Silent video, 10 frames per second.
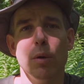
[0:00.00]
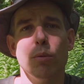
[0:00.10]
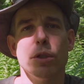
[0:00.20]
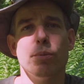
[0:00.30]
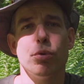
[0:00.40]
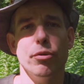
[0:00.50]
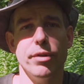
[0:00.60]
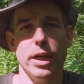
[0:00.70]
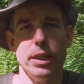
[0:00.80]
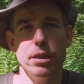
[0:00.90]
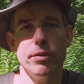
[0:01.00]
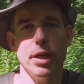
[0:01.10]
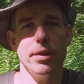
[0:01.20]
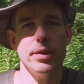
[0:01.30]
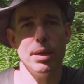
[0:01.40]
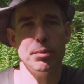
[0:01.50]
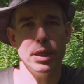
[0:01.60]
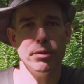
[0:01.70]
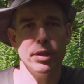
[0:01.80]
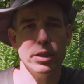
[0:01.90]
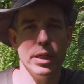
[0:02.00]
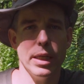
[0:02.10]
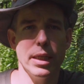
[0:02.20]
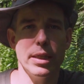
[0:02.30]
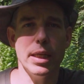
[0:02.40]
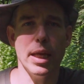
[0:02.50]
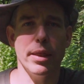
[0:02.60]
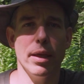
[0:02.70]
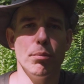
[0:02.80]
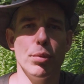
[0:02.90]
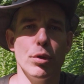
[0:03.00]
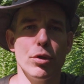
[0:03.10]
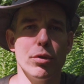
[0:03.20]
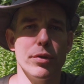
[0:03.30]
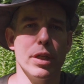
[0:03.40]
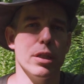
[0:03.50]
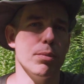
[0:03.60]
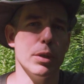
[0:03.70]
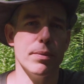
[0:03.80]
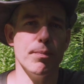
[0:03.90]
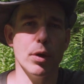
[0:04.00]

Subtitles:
was provided via this update functionality and then pushed to the customers.